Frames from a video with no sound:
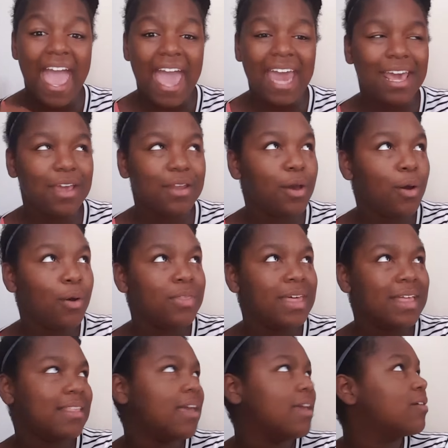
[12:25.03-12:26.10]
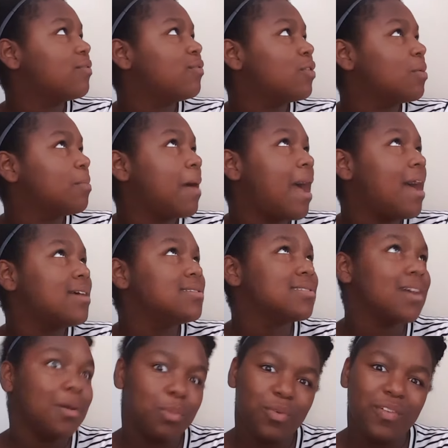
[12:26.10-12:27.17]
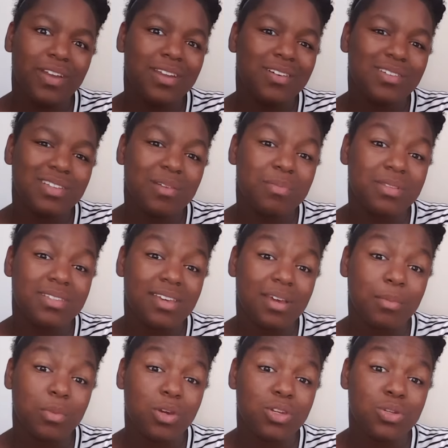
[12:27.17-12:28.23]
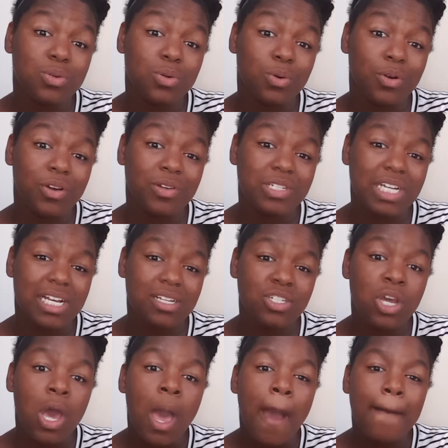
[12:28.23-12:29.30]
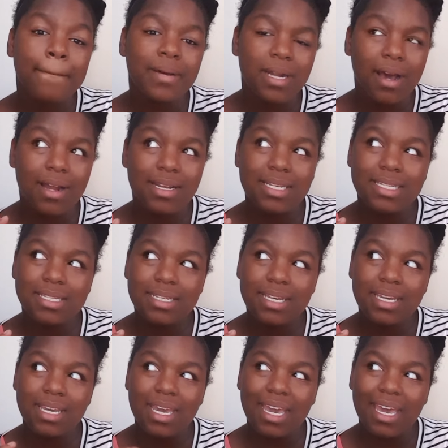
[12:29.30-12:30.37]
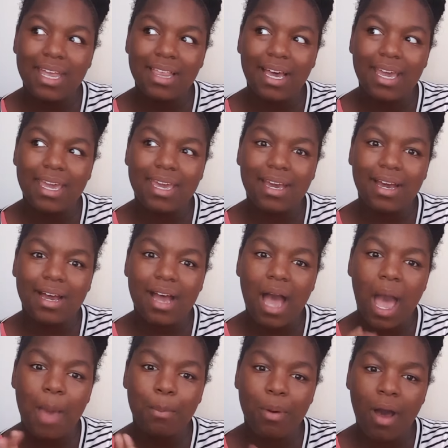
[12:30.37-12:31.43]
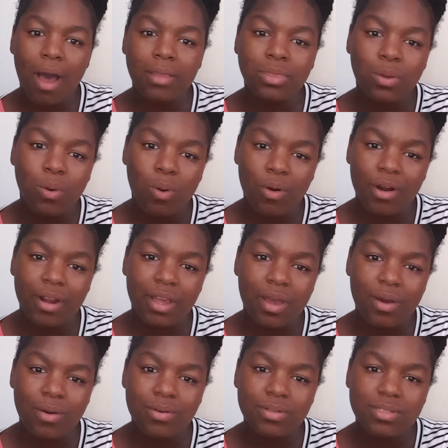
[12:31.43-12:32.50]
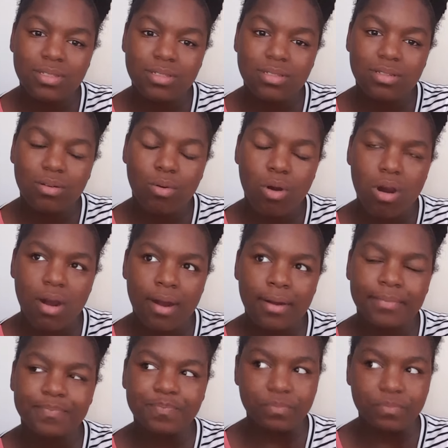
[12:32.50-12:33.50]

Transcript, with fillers: And I know that, like, for the past couple videos, I've been saying I'm going to do an Oreo challenge. But honestly, like, I bought the Oreos, or